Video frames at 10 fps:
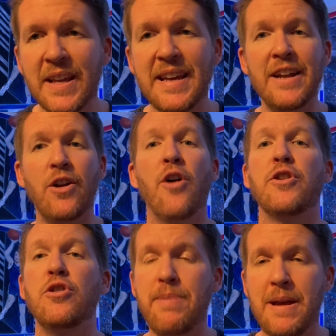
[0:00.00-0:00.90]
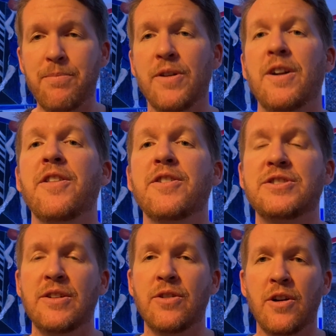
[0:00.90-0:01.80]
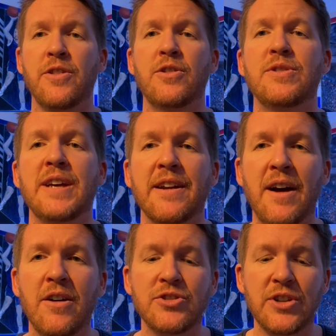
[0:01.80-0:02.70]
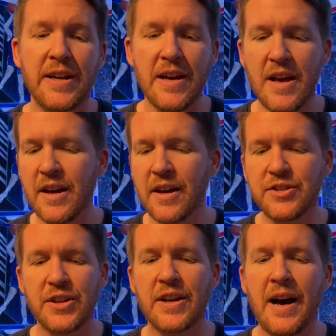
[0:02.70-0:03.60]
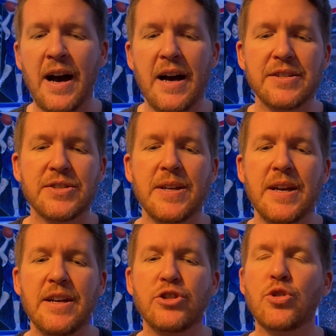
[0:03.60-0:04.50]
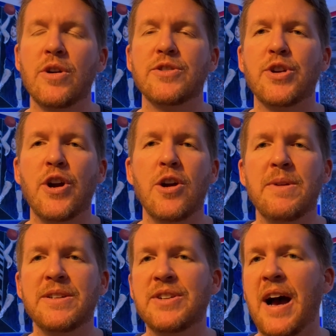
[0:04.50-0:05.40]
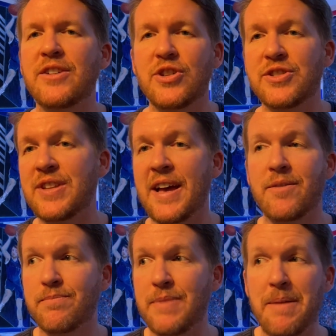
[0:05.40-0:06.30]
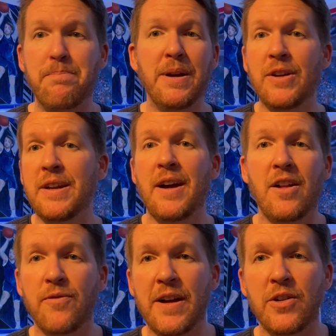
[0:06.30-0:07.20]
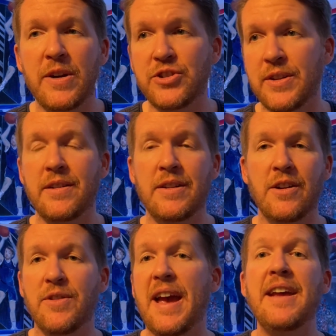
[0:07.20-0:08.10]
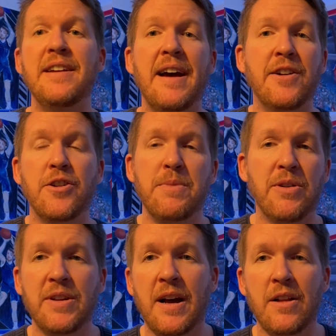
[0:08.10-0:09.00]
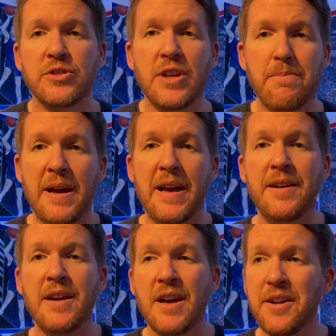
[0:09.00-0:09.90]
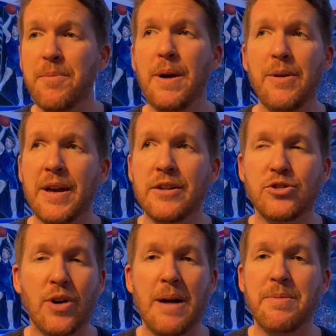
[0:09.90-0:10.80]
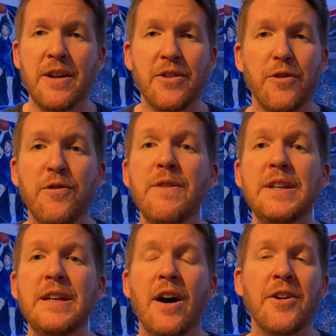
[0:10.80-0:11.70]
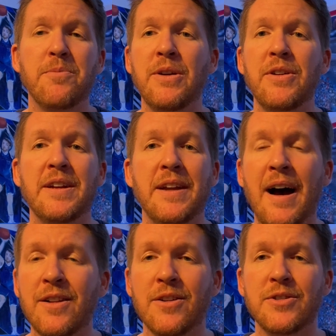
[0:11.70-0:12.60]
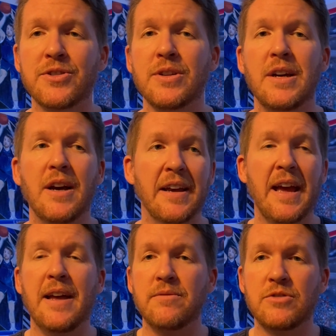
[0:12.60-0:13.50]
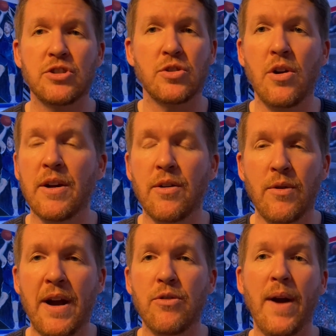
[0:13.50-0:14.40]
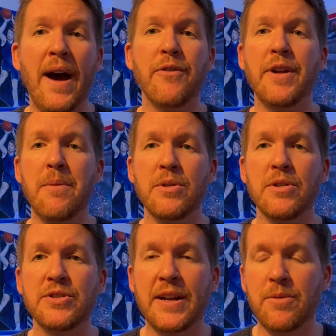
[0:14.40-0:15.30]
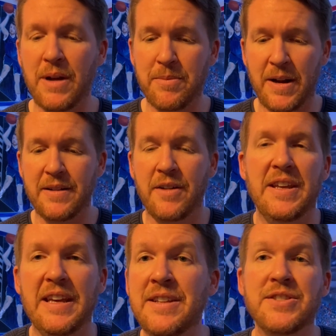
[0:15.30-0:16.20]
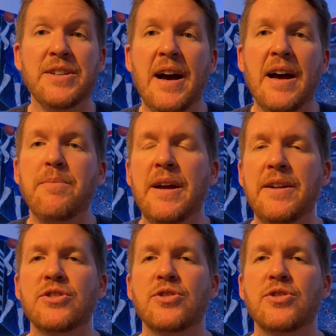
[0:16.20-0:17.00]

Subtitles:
in all the new people and all the new technology? Because the cost short term is not just that $1 billion valuation, you know, the $800-900 million they paid. They're probably going to drop another $50-100 million. Again, just throwing around round numbers. I'm not on the inside by any